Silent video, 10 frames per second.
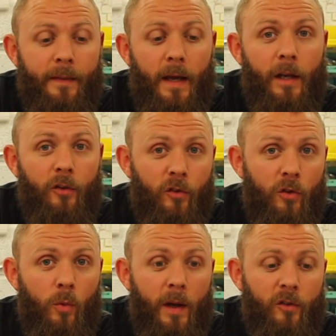Now there's
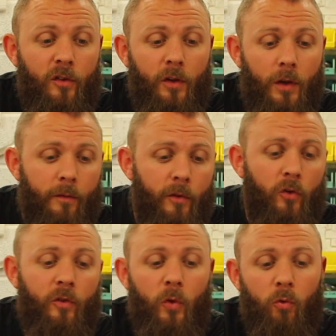two ways to do it.
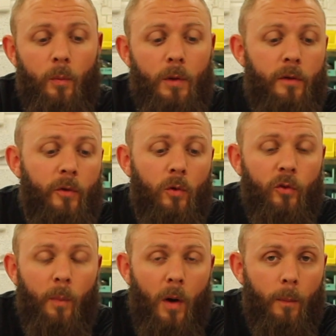First of all, remove your
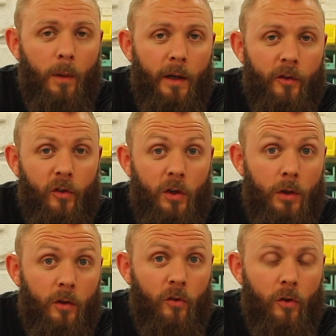spark plug so that
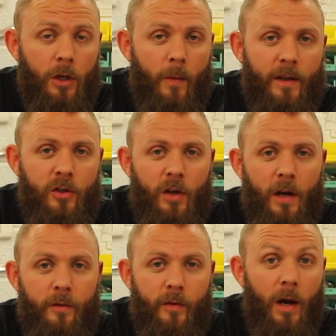you can turn your engine
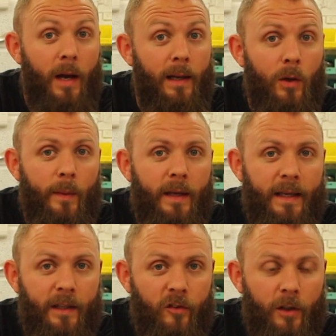over a little bit
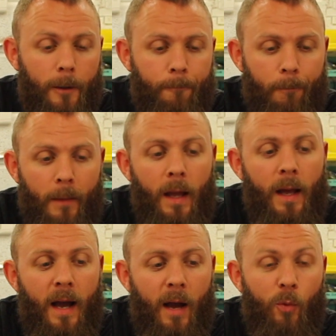easier.
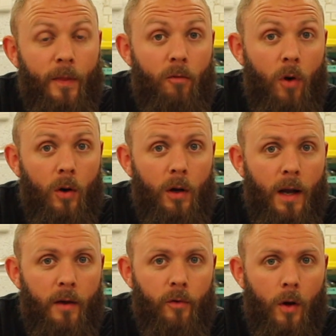And with the rocker
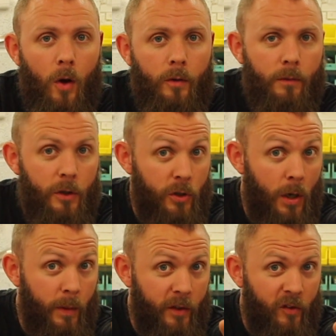cover on, because you
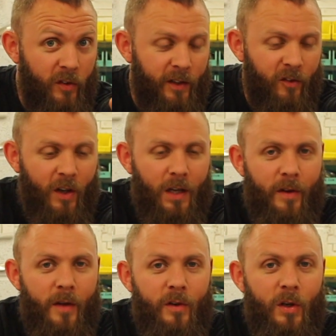don't need to see inside of
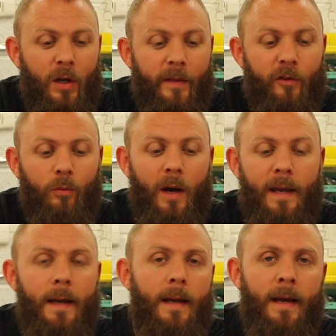it if you're doing it this
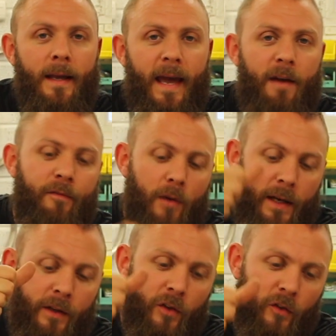way, get a
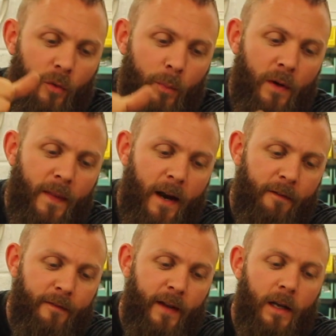friend to put their
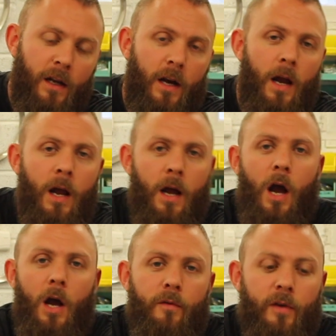finger
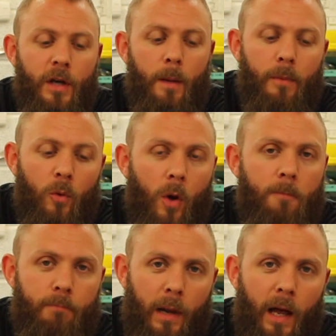over number
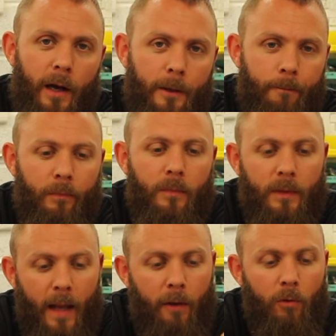1 plug.
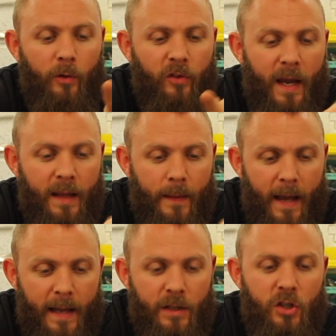Now rotate
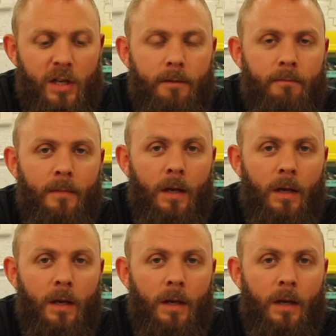the engine